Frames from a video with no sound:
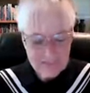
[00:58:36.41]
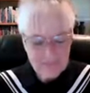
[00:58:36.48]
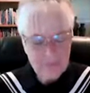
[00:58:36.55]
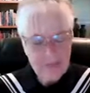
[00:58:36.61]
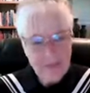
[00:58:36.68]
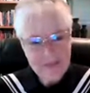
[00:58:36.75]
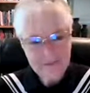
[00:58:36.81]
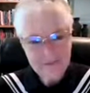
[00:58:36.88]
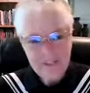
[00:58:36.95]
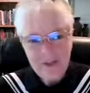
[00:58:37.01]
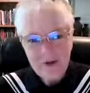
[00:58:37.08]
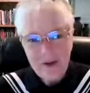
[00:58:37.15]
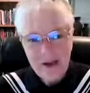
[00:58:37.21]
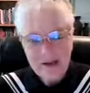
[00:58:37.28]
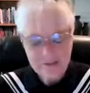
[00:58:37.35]
We have to
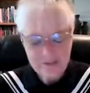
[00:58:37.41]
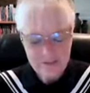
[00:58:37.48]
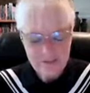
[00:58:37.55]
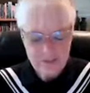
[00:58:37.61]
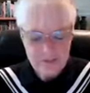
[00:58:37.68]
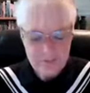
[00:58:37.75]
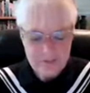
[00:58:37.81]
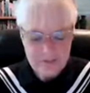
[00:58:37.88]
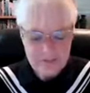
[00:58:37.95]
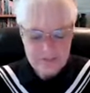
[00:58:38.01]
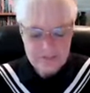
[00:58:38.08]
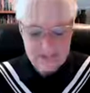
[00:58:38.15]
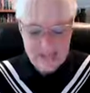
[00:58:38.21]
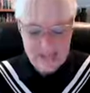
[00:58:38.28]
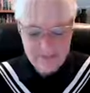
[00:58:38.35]
know how it should be
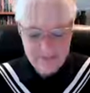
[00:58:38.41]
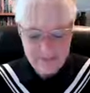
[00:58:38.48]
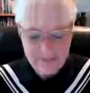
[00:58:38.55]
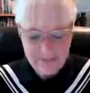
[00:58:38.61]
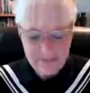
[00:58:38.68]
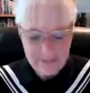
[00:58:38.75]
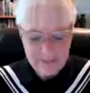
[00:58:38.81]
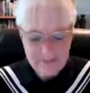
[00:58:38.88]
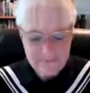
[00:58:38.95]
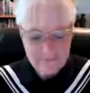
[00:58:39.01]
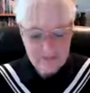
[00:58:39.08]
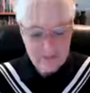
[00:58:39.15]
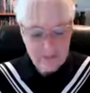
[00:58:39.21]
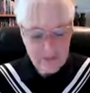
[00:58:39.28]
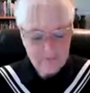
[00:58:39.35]
used ethically.
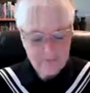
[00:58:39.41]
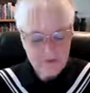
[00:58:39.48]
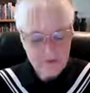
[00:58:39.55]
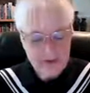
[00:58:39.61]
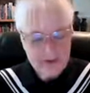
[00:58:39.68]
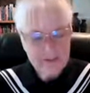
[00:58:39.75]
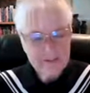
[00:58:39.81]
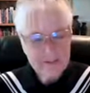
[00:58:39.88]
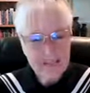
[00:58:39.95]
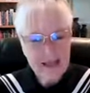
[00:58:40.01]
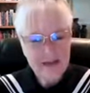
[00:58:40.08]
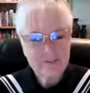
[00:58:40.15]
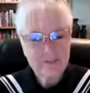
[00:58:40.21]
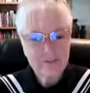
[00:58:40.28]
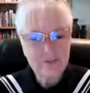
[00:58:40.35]
Providers
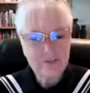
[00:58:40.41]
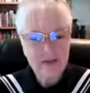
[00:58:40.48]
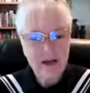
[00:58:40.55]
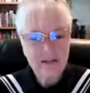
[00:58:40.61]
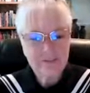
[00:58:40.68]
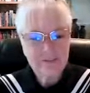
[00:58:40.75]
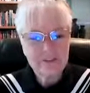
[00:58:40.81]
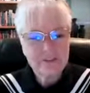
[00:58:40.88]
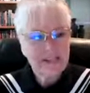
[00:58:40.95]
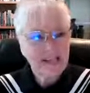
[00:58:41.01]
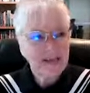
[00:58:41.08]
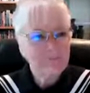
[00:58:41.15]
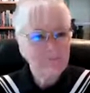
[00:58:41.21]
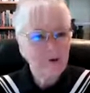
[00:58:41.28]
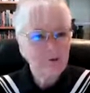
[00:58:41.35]
have to
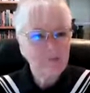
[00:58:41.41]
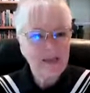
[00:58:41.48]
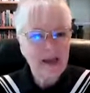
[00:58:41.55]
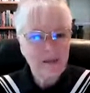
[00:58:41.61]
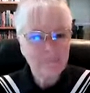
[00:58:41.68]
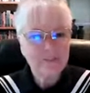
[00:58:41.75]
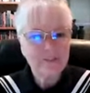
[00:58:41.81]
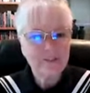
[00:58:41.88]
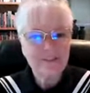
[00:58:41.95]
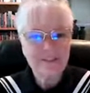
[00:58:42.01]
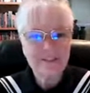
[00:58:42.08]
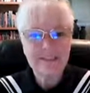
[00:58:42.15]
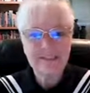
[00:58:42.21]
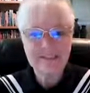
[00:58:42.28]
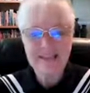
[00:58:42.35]
understand both the
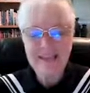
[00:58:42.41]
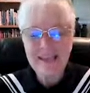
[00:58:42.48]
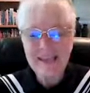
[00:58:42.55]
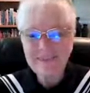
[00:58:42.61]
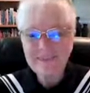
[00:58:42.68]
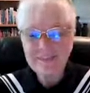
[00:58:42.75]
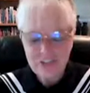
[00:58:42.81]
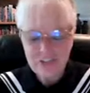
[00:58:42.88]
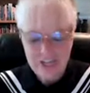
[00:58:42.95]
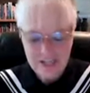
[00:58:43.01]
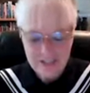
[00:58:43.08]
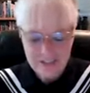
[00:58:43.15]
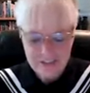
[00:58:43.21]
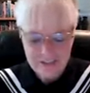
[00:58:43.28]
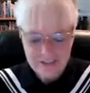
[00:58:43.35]
opportunities and the
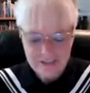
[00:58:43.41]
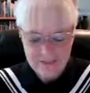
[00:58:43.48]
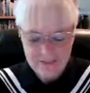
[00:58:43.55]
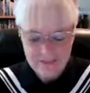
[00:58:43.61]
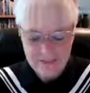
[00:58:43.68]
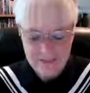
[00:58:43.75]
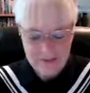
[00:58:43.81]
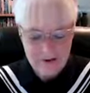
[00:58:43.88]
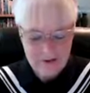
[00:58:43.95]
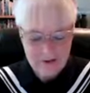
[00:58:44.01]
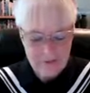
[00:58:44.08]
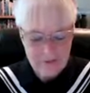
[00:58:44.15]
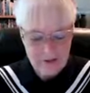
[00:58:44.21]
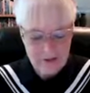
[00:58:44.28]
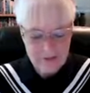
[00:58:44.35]
challenges that are
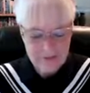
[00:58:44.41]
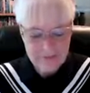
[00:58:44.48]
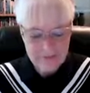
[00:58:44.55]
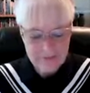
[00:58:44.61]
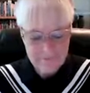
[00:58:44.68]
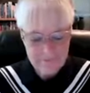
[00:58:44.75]
involved.